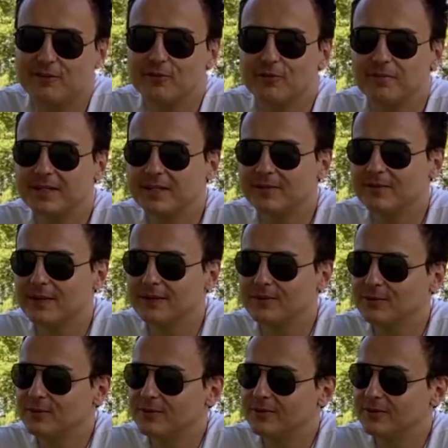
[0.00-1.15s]
everybody around
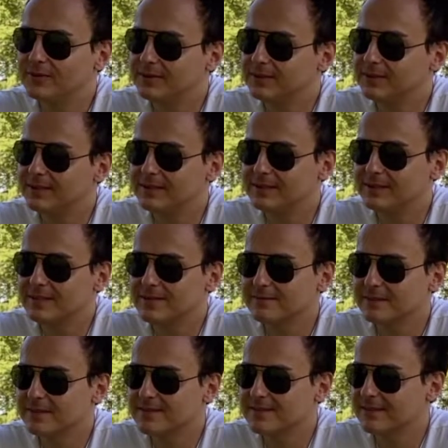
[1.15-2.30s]
the world uh, it's
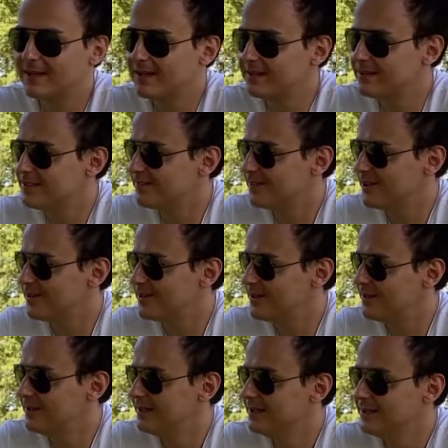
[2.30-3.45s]
it's a lot it's
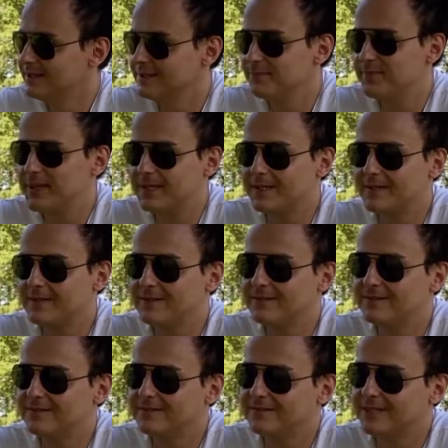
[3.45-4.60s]
very
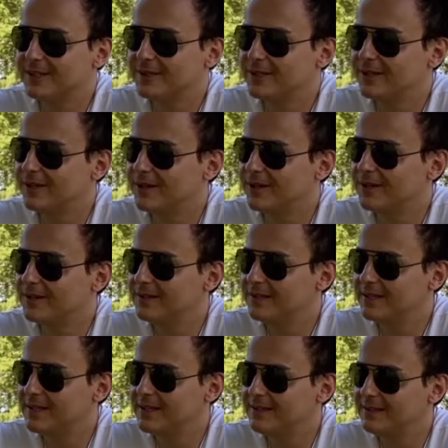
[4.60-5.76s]
competitive very hard
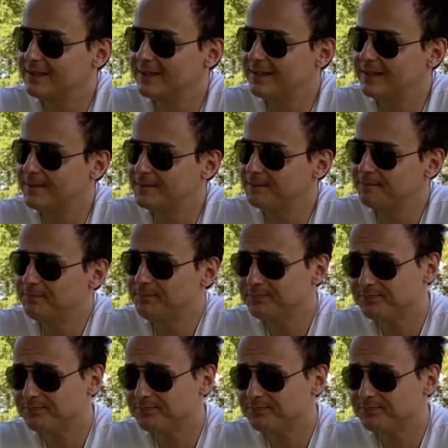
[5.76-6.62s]
and um,